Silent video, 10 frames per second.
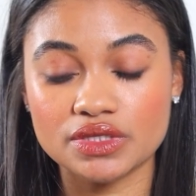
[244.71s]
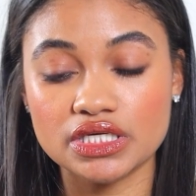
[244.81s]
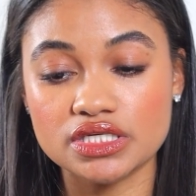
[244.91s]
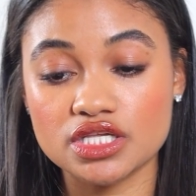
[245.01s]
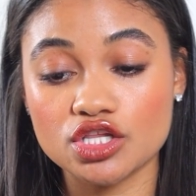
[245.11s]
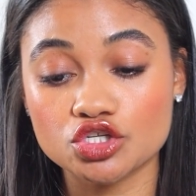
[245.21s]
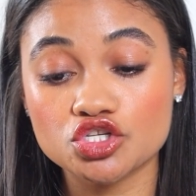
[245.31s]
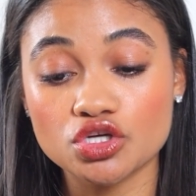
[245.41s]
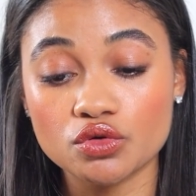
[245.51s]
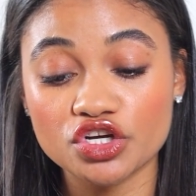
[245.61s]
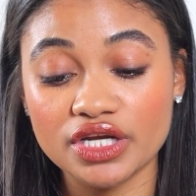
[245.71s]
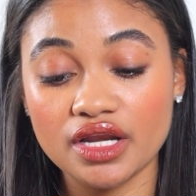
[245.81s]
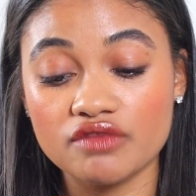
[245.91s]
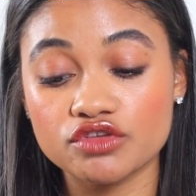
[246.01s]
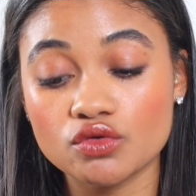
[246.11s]
with these. They're so good. And
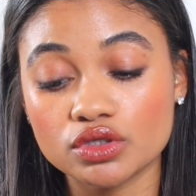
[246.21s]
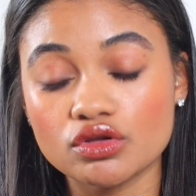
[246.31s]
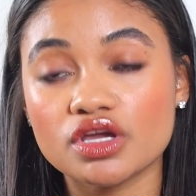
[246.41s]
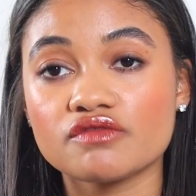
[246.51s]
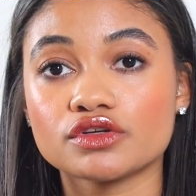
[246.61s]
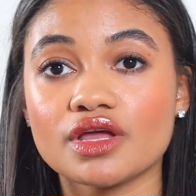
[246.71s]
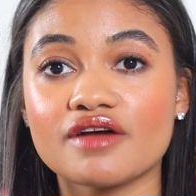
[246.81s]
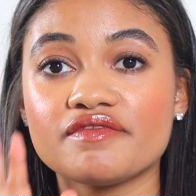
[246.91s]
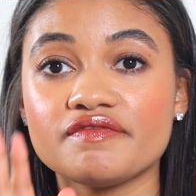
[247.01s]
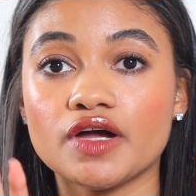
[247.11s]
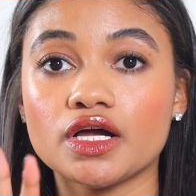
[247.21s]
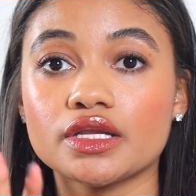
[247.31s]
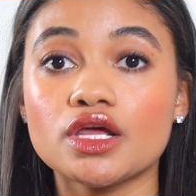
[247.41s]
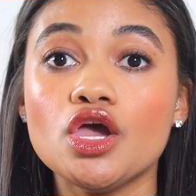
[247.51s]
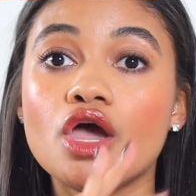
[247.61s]
if you are looking for like a fun,